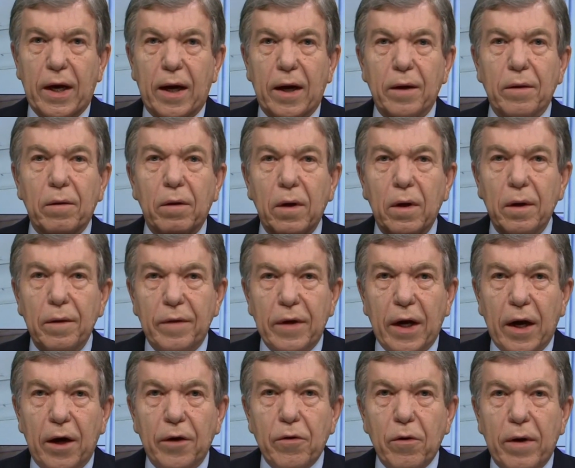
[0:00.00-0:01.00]
and
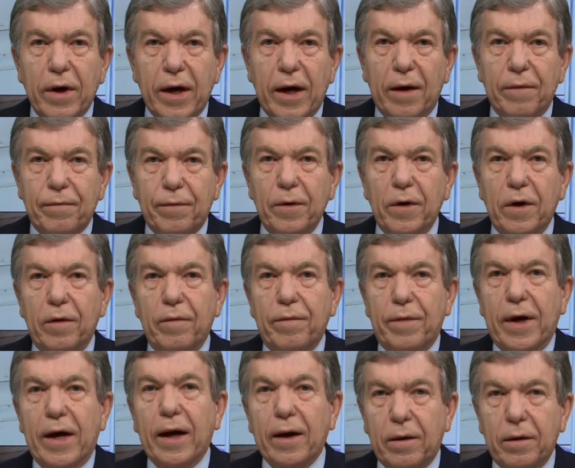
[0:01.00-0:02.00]
the other half
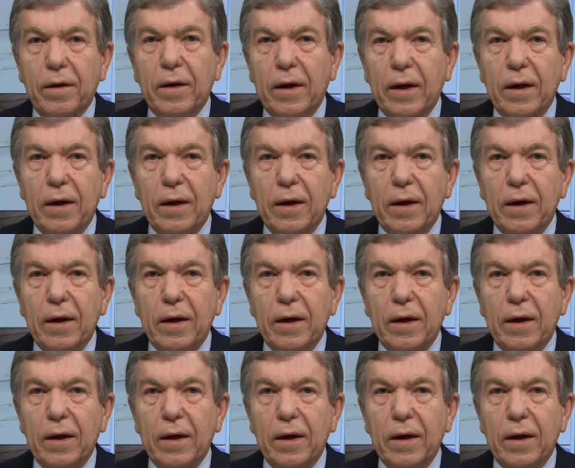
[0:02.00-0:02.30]
of that